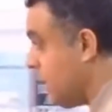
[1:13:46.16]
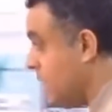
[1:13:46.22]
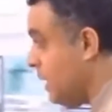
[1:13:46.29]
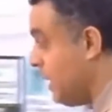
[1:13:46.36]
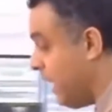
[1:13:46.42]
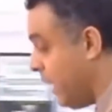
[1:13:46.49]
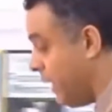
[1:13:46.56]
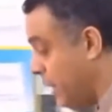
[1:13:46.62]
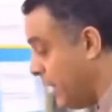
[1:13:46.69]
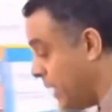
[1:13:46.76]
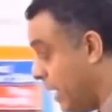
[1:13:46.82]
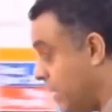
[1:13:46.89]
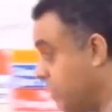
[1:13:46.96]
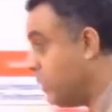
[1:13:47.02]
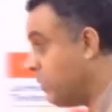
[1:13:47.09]
In the
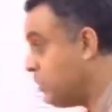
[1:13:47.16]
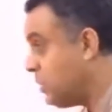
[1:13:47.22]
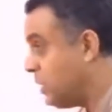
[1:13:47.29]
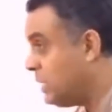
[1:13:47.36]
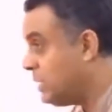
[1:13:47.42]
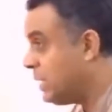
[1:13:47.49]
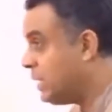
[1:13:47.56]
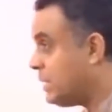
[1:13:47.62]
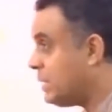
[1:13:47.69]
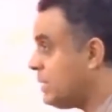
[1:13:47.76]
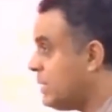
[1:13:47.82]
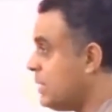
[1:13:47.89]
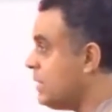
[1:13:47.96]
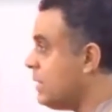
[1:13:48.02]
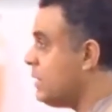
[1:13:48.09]
name of
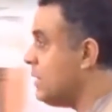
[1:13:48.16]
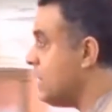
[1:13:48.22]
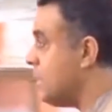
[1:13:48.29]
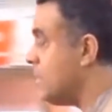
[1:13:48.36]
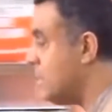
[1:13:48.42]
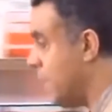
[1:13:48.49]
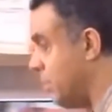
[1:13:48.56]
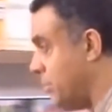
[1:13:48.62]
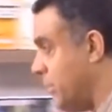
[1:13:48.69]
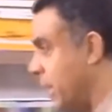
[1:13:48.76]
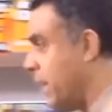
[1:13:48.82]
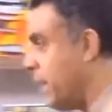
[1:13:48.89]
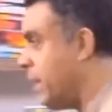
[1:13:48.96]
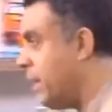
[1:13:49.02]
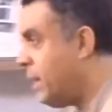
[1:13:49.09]
Jesus,
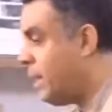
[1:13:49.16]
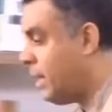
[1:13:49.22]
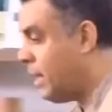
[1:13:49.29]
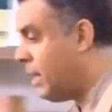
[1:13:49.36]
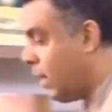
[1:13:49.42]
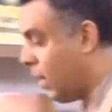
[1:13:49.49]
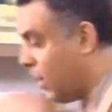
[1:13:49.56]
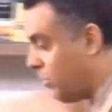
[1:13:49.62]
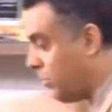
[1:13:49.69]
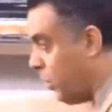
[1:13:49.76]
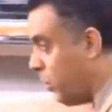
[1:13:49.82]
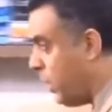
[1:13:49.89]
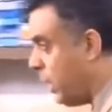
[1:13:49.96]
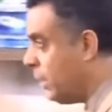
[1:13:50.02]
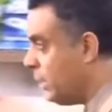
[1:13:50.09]
Savior of the
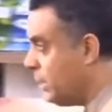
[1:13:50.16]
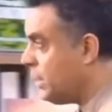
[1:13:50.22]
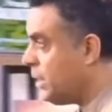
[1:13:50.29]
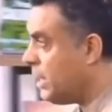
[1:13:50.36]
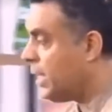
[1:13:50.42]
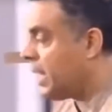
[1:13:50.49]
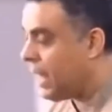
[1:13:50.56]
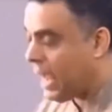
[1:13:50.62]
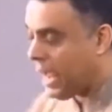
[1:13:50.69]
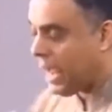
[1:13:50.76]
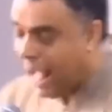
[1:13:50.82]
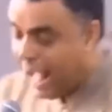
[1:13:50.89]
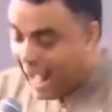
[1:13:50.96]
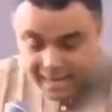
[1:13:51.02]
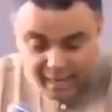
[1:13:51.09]
world.
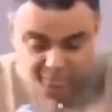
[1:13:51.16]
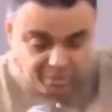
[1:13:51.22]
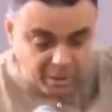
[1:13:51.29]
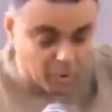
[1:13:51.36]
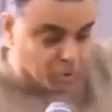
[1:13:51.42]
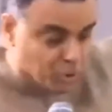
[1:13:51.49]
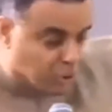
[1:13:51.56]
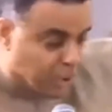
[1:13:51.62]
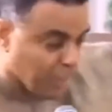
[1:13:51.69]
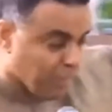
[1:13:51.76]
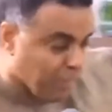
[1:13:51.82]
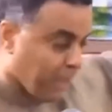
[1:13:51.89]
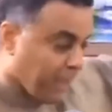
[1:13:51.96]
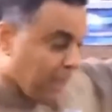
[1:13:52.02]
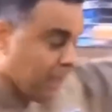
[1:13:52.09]
I am the good
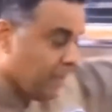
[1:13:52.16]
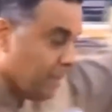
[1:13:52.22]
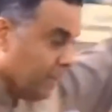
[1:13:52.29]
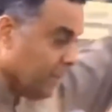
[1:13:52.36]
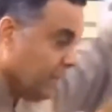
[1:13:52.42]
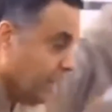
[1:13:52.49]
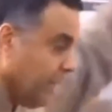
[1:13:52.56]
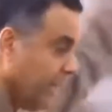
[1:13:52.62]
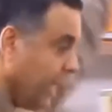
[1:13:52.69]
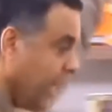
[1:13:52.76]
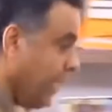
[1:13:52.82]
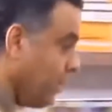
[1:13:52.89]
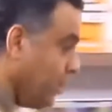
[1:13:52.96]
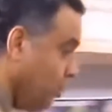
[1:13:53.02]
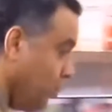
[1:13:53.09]
shepherd, and
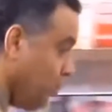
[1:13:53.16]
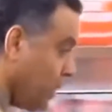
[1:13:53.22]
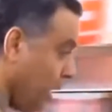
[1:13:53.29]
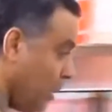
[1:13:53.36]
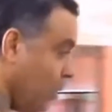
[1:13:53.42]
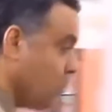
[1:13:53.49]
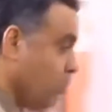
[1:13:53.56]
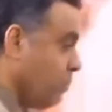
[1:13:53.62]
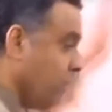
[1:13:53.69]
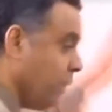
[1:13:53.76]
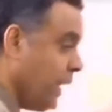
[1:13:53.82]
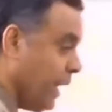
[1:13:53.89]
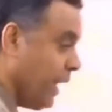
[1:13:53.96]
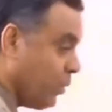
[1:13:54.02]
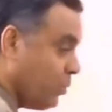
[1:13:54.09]
you shall also be
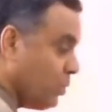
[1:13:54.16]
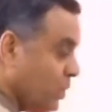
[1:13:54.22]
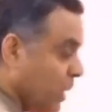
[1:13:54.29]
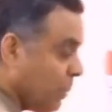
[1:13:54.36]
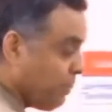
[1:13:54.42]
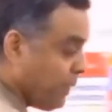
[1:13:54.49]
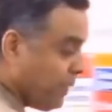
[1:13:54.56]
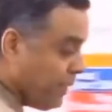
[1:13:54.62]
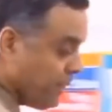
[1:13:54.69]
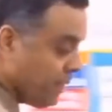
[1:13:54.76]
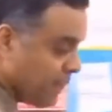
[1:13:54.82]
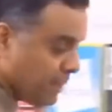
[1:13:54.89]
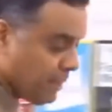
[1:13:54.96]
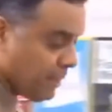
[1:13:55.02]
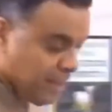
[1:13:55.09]
a good shepherd.
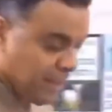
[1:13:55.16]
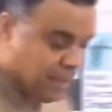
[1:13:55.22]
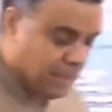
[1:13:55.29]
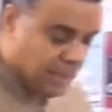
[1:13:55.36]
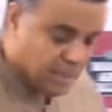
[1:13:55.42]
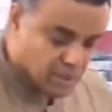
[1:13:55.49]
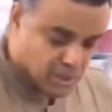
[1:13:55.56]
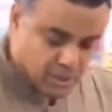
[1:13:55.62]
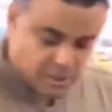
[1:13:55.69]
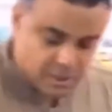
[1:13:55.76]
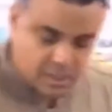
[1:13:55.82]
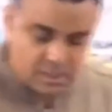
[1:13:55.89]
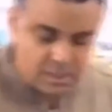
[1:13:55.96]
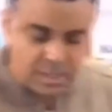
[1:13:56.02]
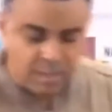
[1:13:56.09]
In
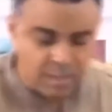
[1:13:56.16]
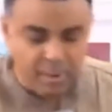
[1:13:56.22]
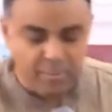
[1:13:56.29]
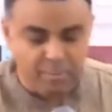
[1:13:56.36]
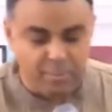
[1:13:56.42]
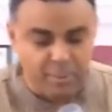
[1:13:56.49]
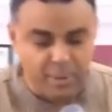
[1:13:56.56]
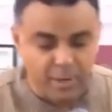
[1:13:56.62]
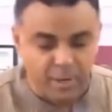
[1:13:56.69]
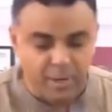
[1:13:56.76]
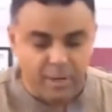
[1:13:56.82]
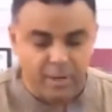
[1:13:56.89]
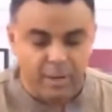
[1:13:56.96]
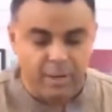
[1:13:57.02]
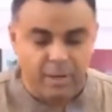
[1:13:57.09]
Jesus' name I pray.
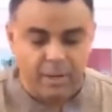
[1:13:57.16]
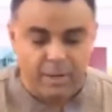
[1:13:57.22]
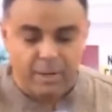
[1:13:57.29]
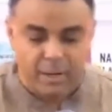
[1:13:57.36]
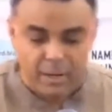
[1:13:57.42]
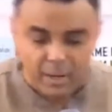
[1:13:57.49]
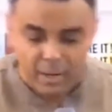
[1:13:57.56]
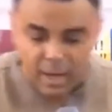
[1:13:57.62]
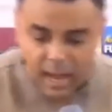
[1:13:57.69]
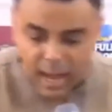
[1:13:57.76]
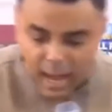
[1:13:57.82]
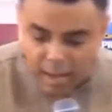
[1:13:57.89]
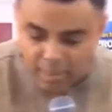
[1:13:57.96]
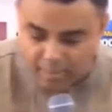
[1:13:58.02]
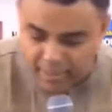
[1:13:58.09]

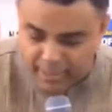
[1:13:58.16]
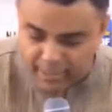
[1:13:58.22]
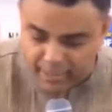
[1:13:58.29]
Amen.